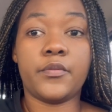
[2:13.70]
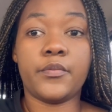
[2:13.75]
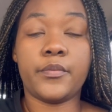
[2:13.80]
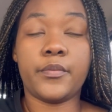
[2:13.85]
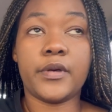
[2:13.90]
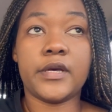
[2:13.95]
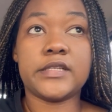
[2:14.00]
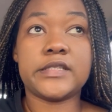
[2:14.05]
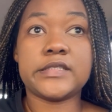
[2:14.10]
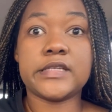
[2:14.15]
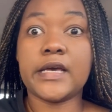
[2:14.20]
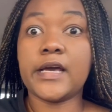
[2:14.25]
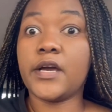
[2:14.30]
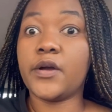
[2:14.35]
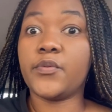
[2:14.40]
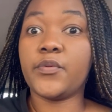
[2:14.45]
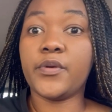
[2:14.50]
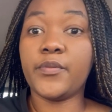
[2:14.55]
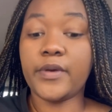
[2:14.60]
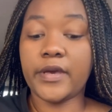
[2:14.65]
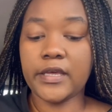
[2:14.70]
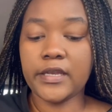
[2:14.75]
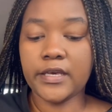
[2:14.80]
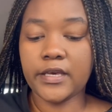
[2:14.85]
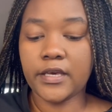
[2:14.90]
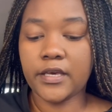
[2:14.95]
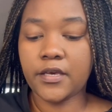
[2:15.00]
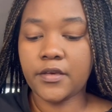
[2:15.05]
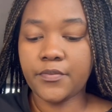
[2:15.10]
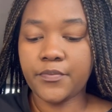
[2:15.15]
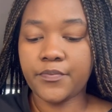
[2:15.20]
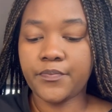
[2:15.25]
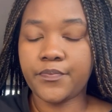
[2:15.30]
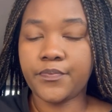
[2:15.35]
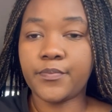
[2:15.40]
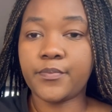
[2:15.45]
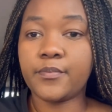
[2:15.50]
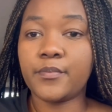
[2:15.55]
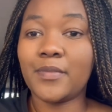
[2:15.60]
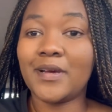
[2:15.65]
but we made it.
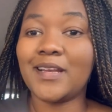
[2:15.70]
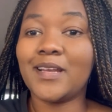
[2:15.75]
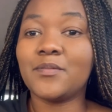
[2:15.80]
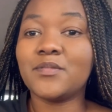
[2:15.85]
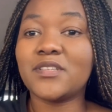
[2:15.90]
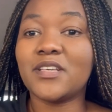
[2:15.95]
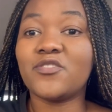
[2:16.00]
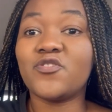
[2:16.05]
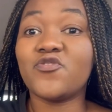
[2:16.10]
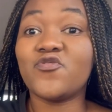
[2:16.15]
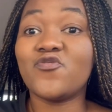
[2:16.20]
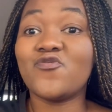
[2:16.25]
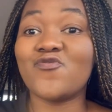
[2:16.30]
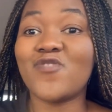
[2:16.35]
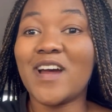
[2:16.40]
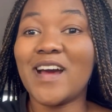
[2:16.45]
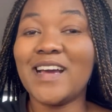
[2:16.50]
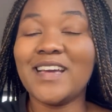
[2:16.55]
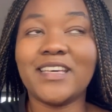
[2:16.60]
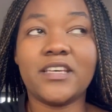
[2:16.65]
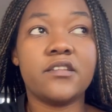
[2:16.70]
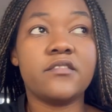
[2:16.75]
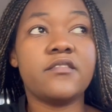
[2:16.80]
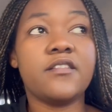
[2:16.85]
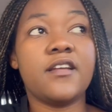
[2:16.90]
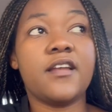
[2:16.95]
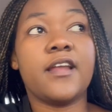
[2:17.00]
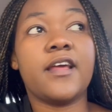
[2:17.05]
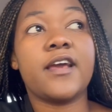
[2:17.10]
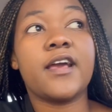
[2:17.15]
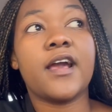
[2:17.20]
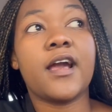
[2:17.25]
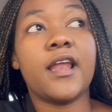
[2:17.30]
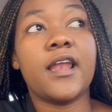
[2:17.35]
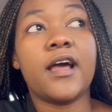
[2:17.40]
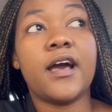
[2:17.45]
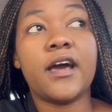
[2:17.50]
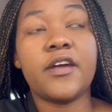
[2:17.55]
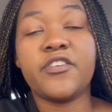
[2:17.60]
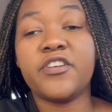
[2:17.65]
My lips are dry, like
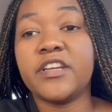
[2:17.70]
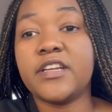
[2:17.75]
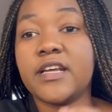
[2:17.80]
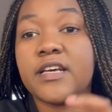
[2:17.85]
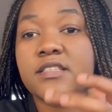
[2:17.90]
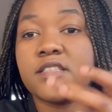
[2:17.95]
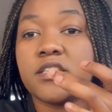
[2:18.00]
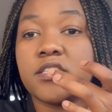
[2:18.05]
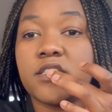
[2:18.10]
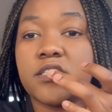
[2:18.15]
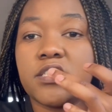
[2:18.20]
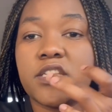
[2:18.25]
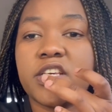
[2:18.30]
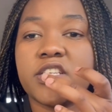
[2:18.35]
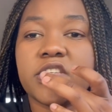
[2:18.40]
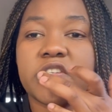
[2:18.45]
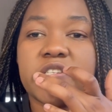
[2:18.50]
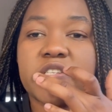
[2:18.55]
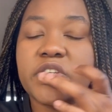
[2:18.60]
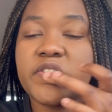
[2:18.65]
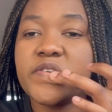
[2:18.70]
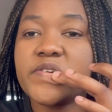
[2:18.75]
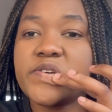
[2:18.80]
Kalahari desert.